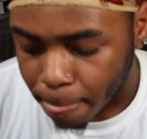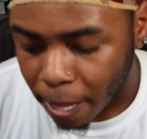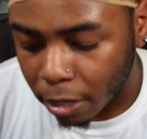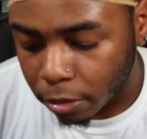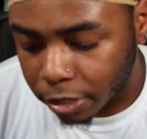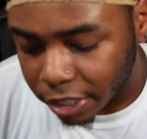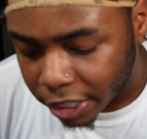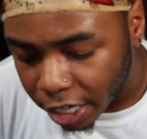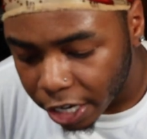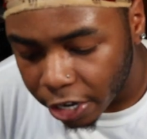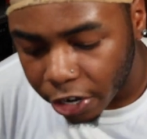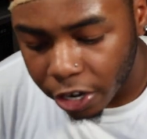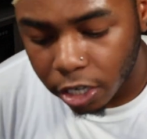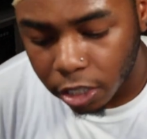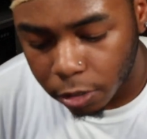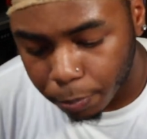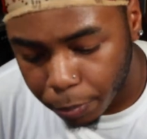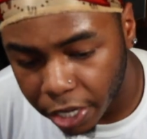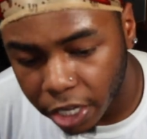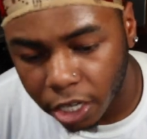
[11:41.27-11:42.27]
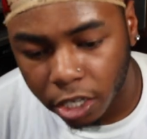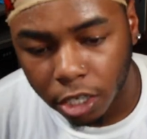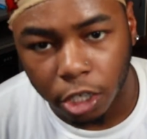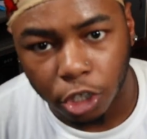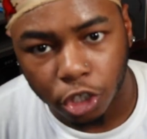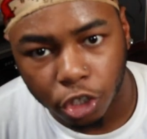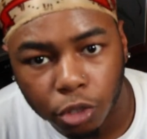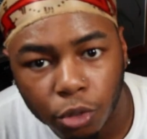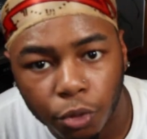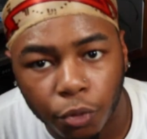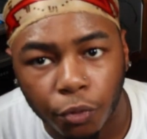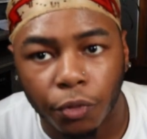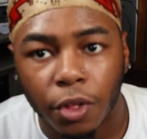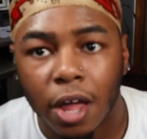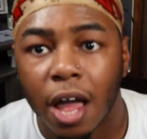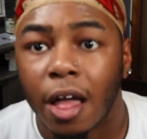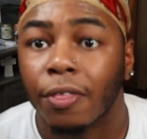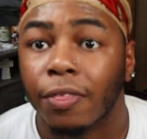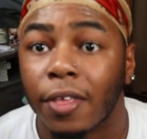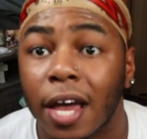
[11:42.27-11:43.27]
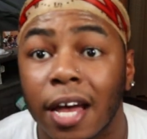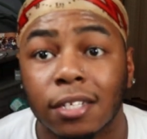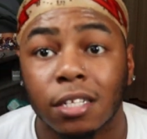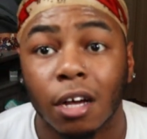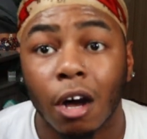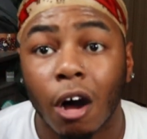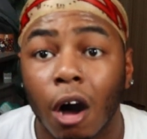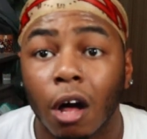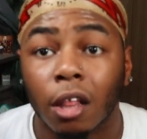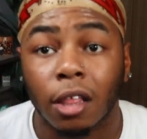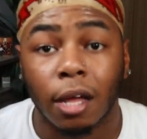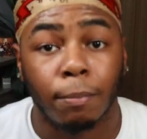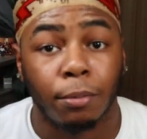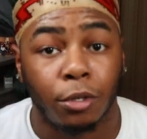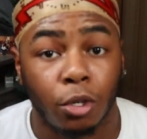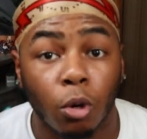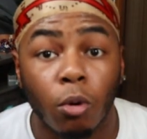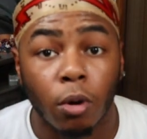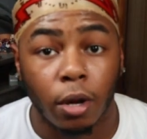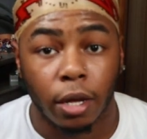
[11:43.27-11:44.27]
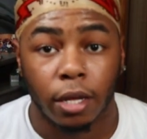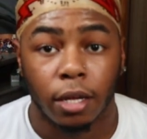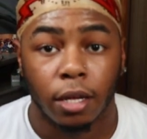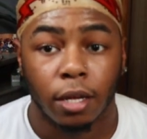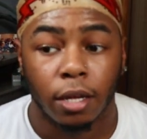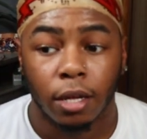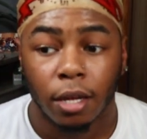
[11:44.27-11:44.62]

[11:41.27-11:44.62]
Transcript: I'm sitting here speaking the truth. That's all I'm doing.